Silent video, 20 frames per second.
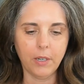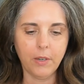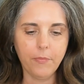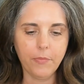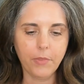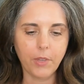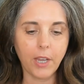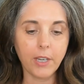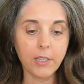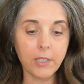
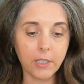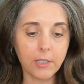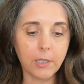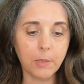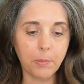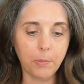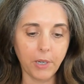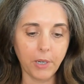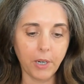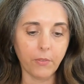I did
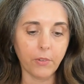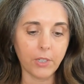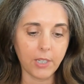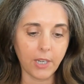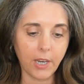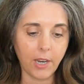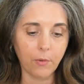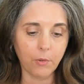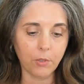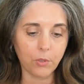spin every
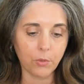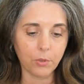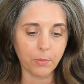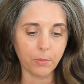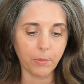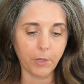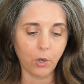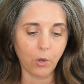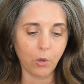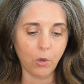day, which was
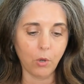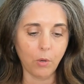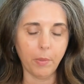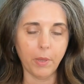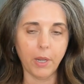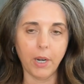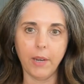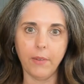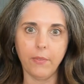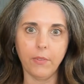my goal,
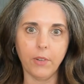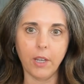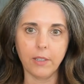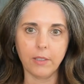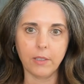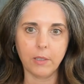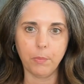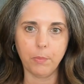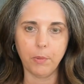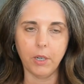but I have not
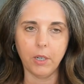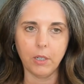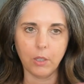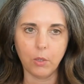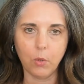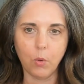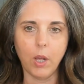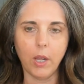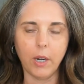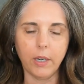spun
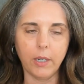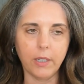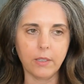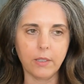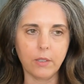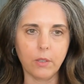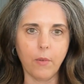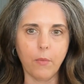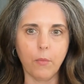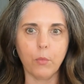quantity.
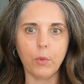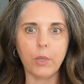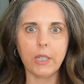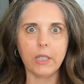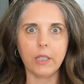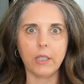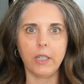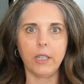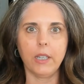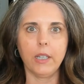So I'm
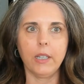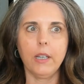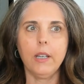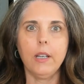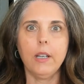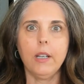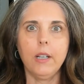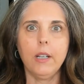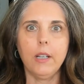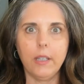really
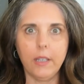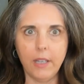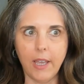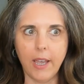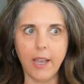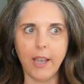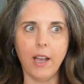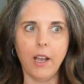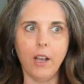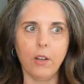
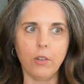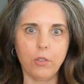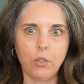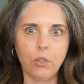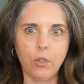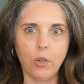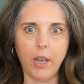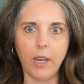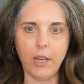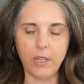now
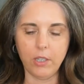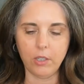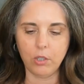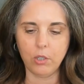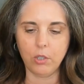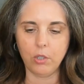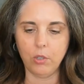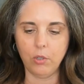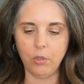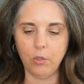trying
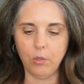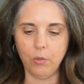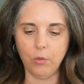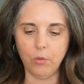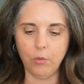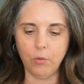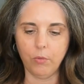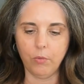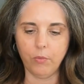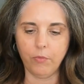
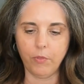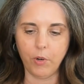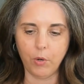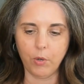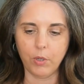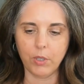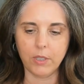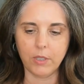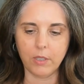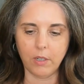to
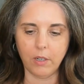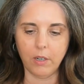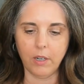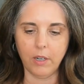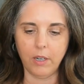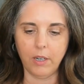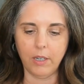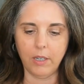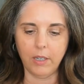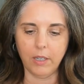focus
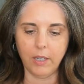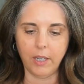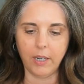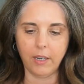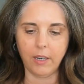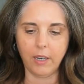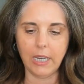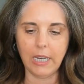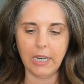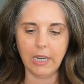on, like,
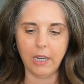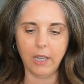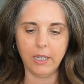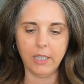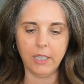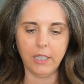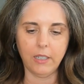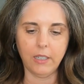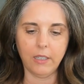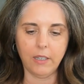
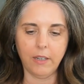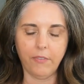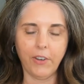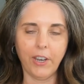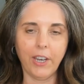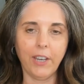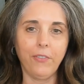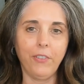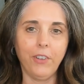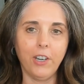if I
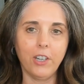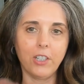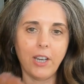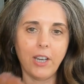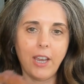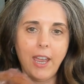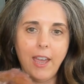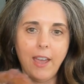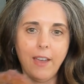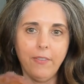could finish a
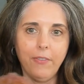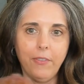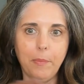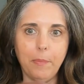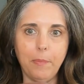half a